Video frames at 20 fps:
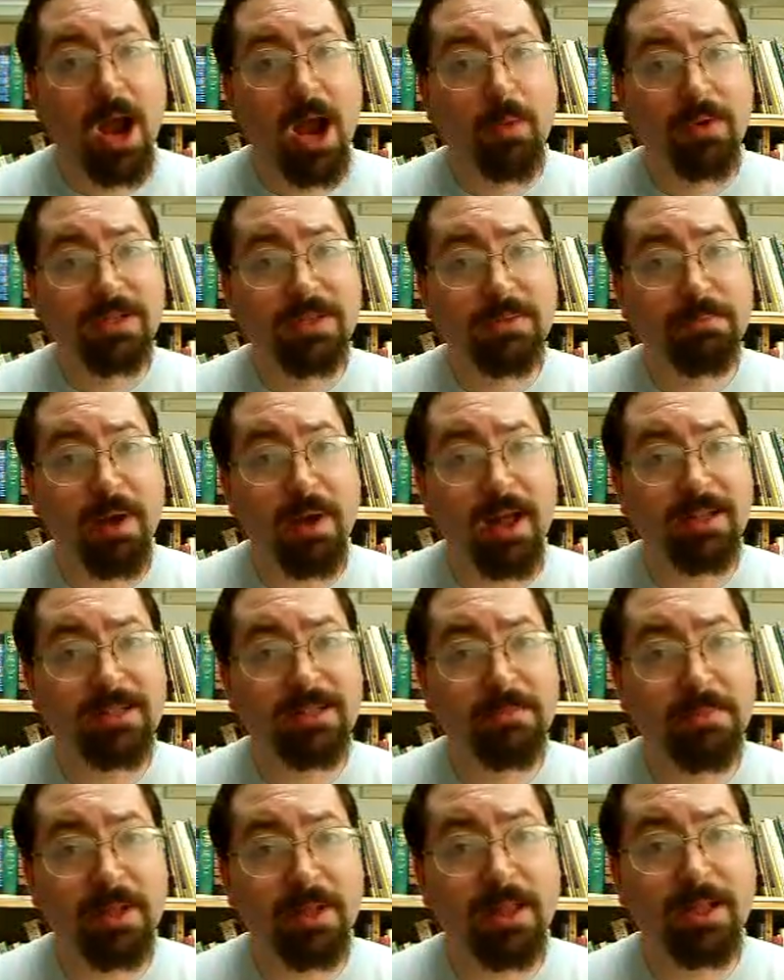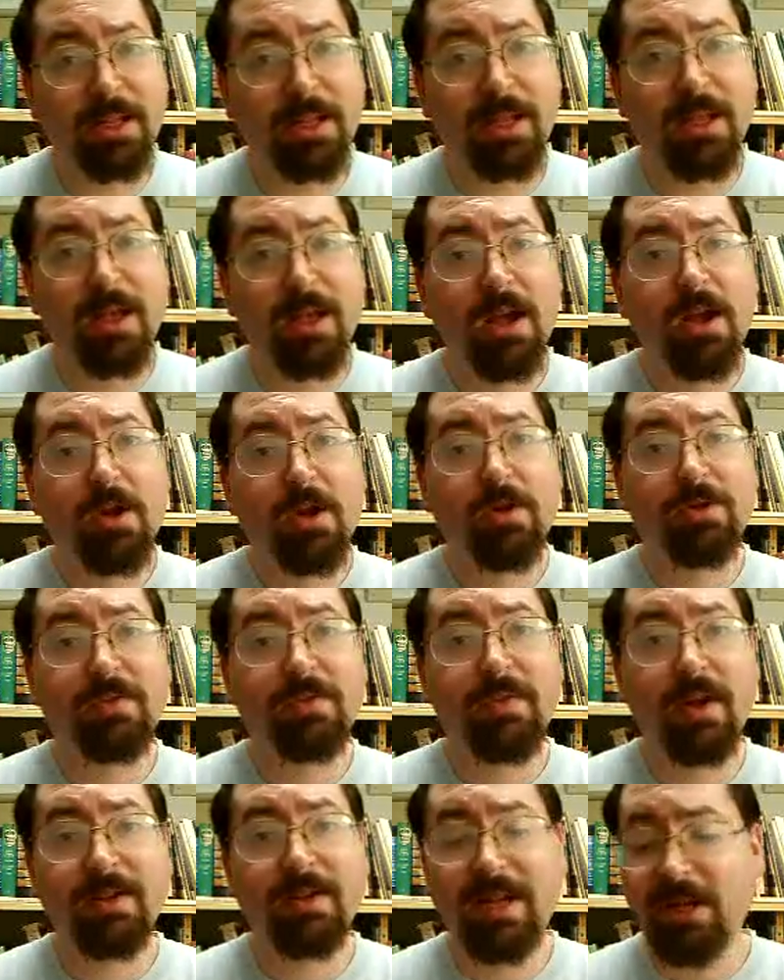a responsibility
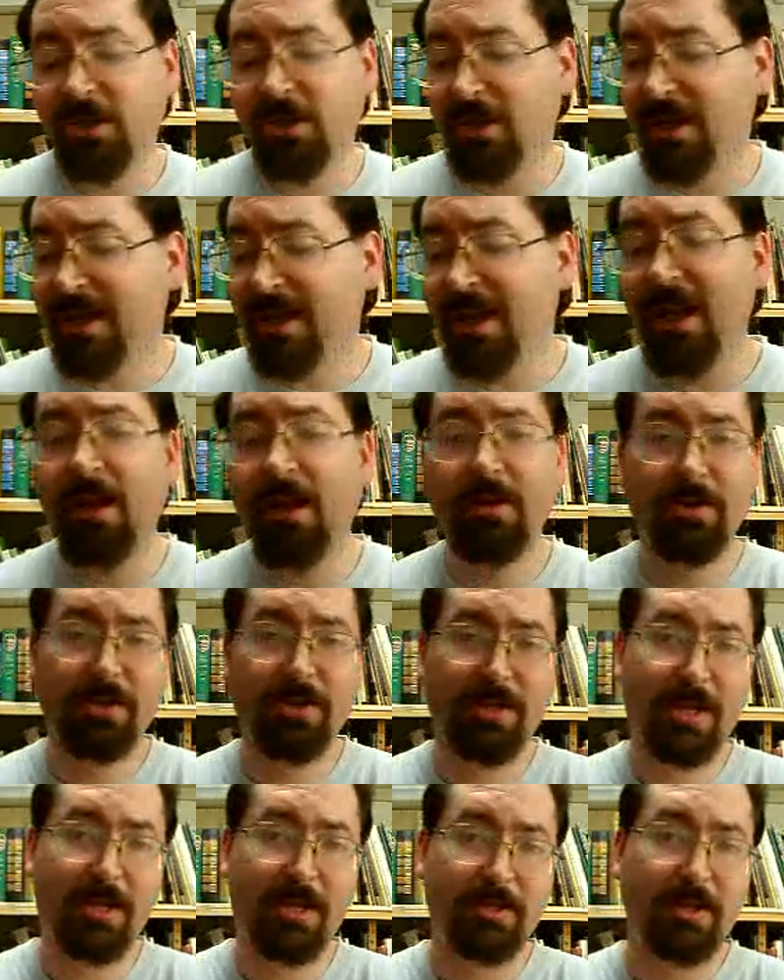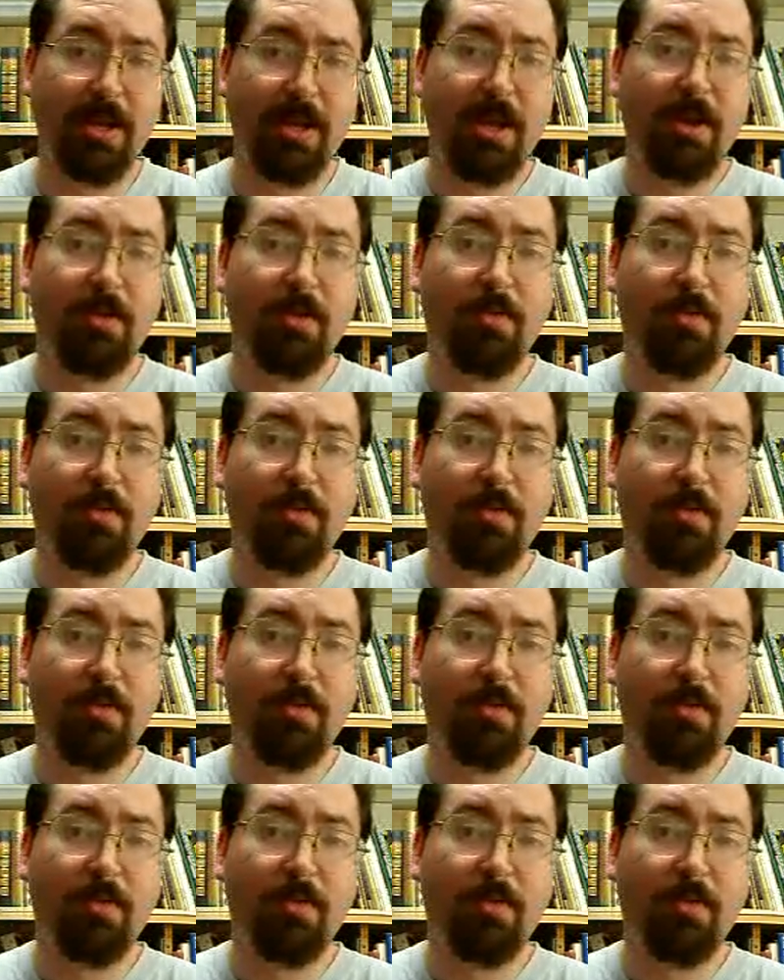whose foundation he understands